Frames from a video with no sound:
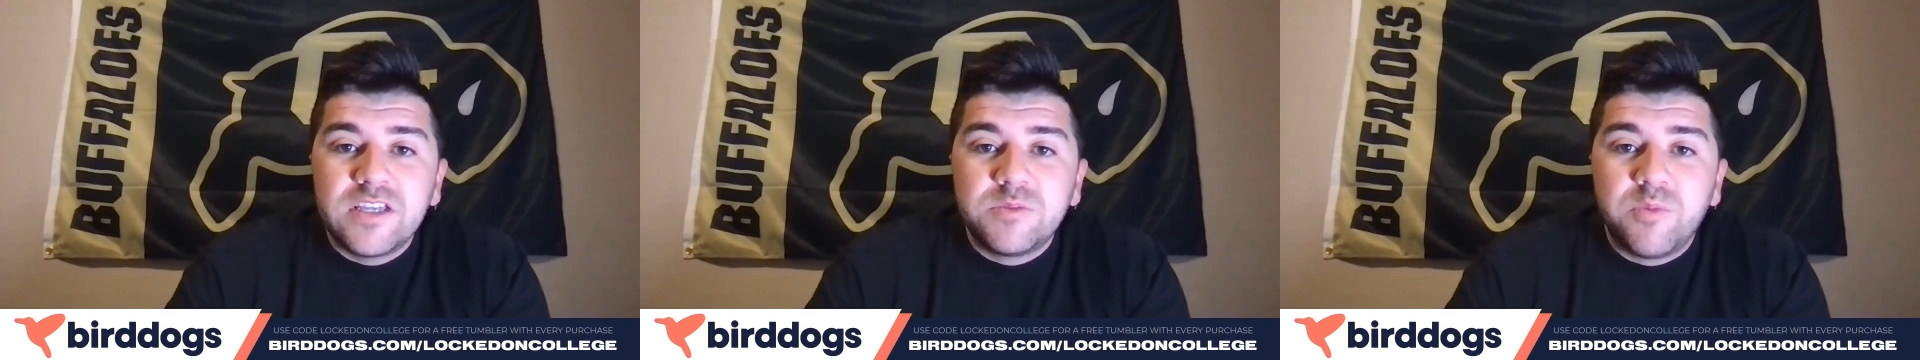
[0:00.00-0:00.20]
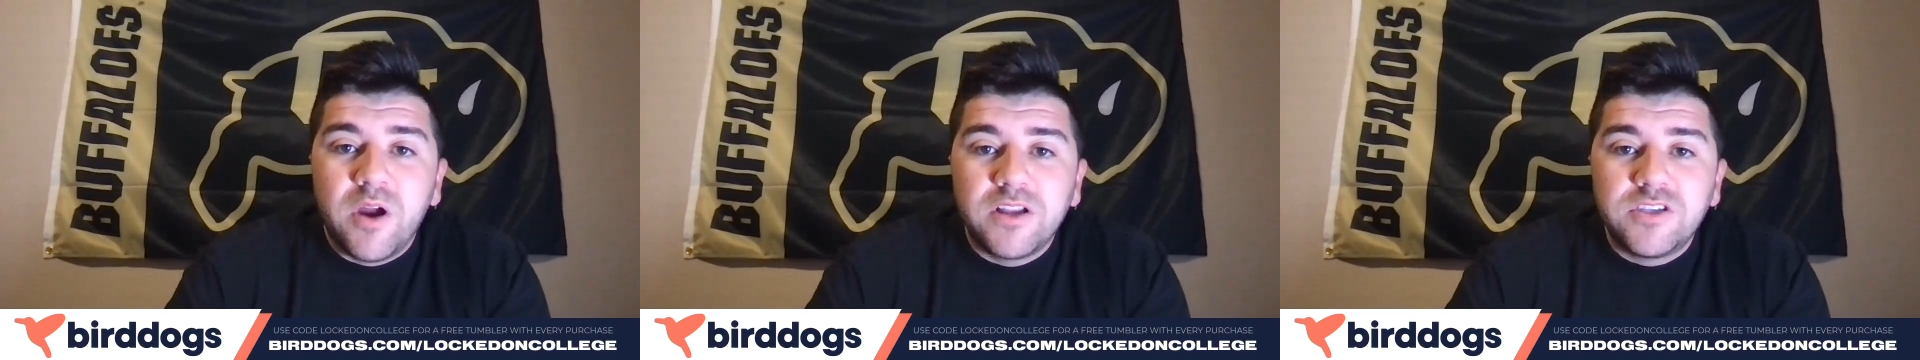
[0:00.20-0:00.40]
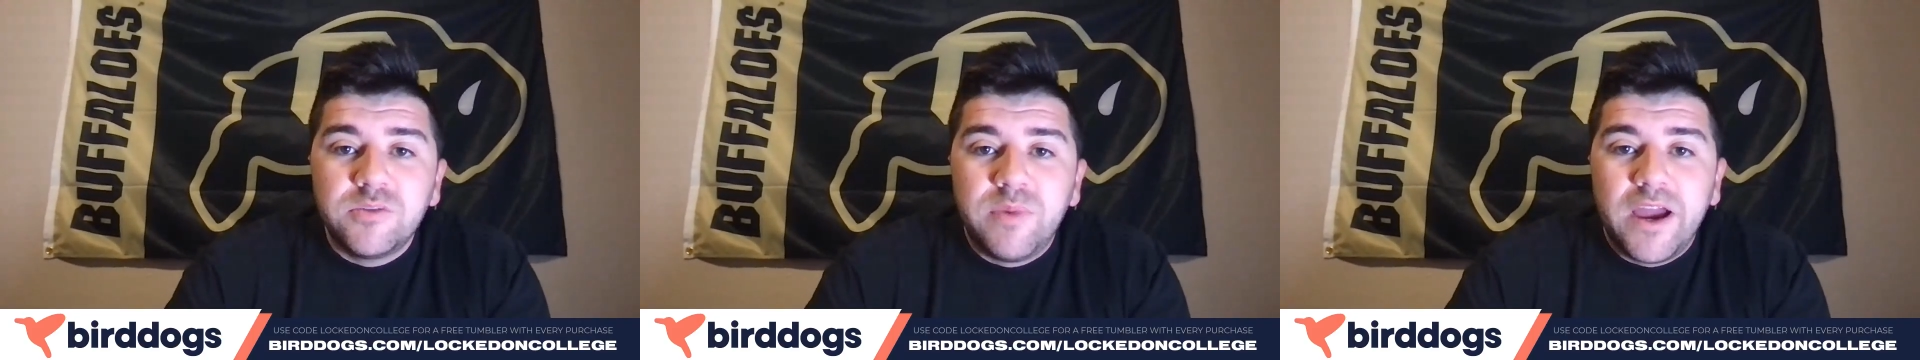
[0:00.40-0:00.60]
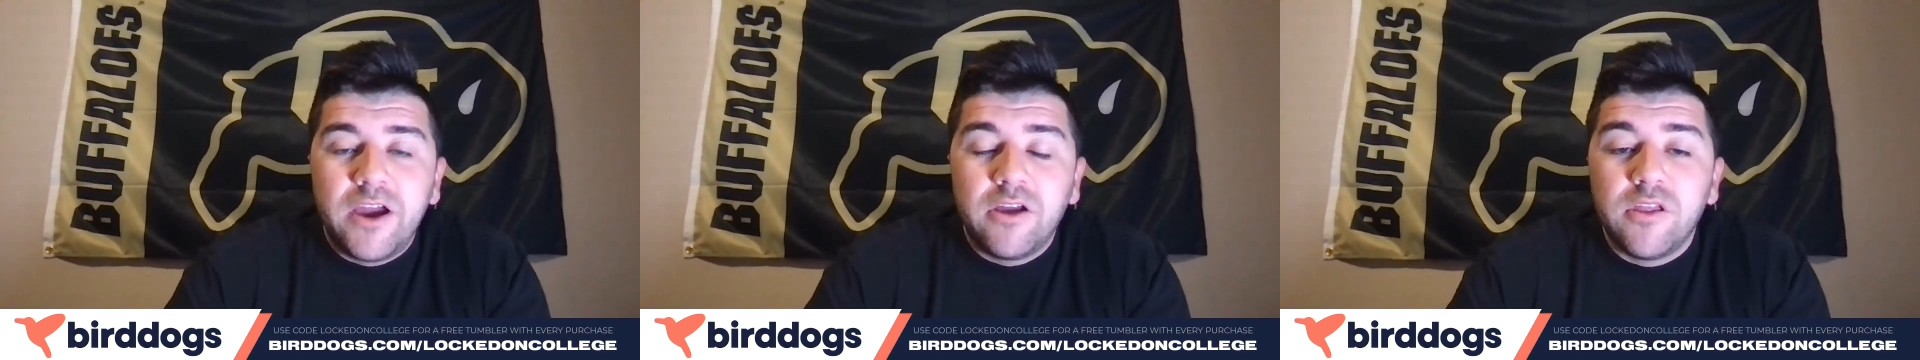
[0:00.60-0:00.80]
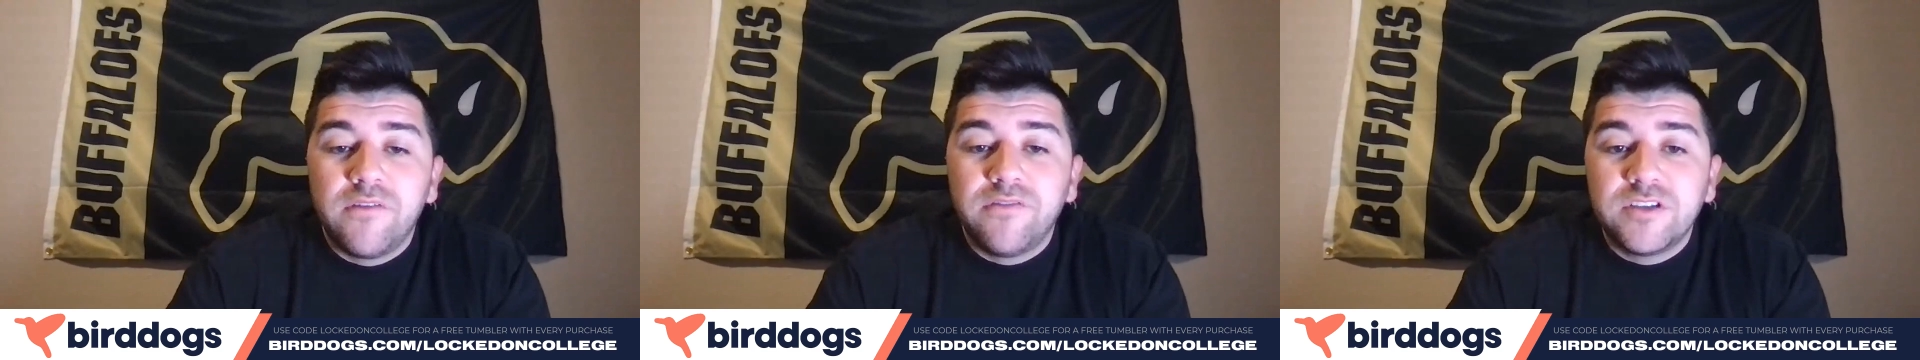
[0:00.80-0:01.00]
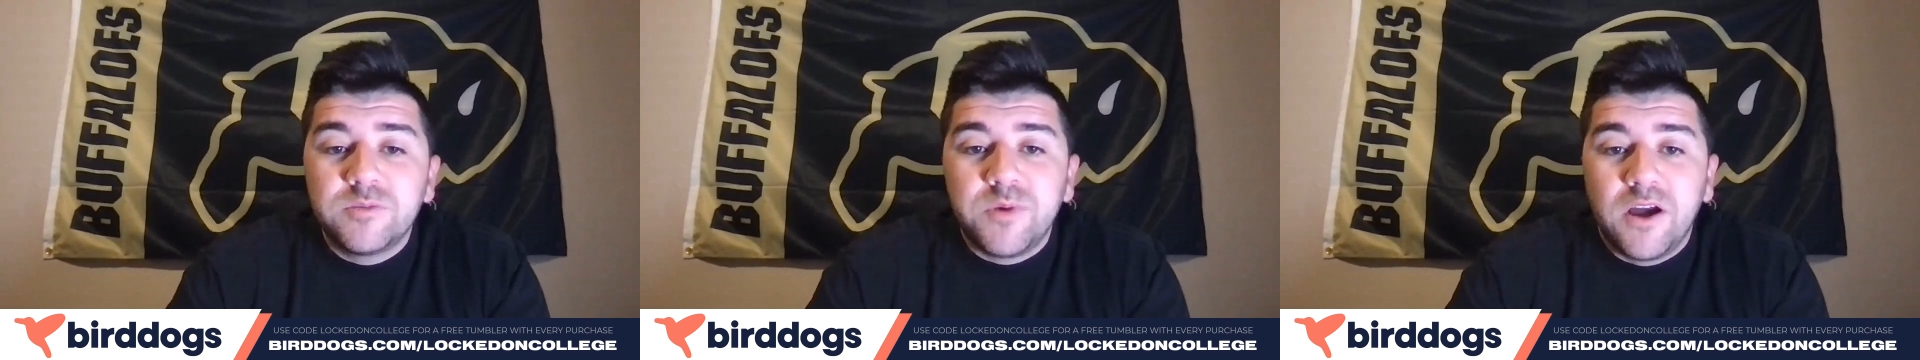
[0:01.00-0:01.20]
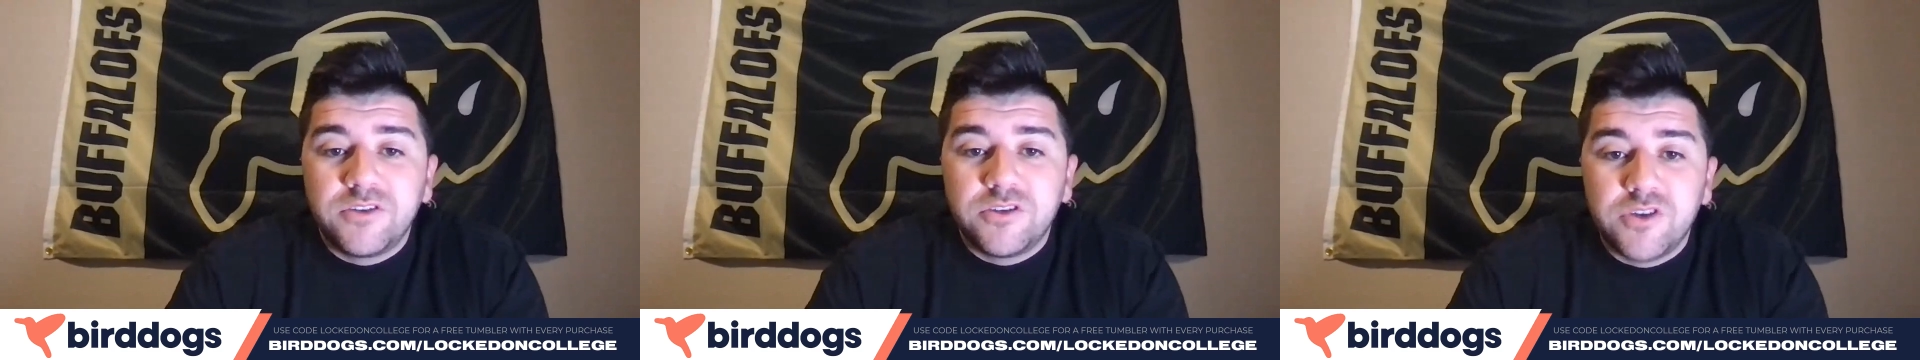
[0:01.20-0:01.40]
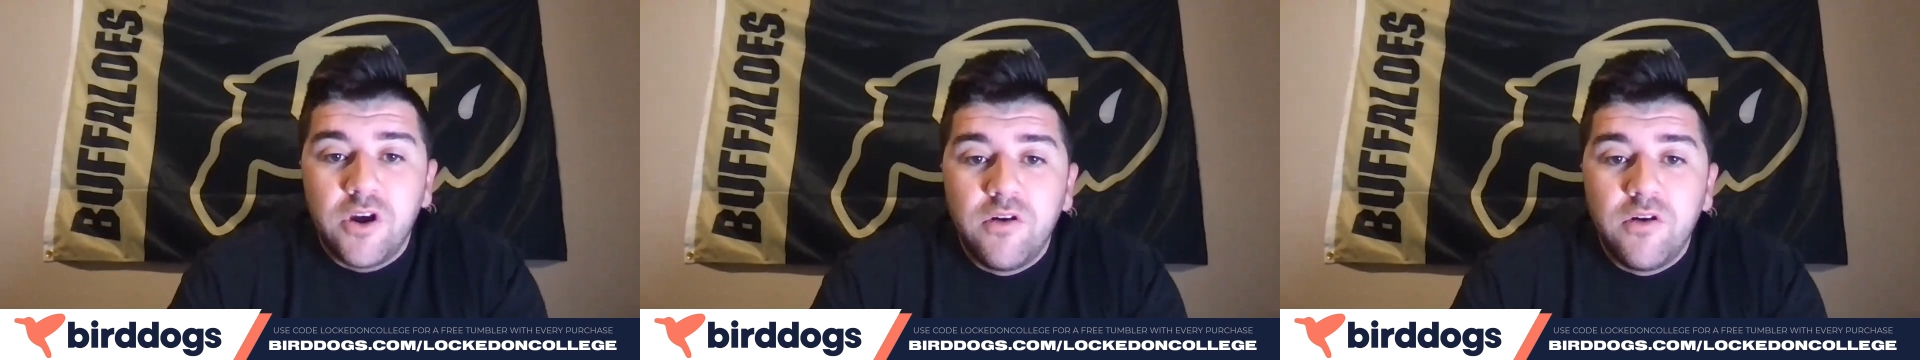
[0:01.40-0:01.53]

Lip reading: is brought to you by our lovely sponsors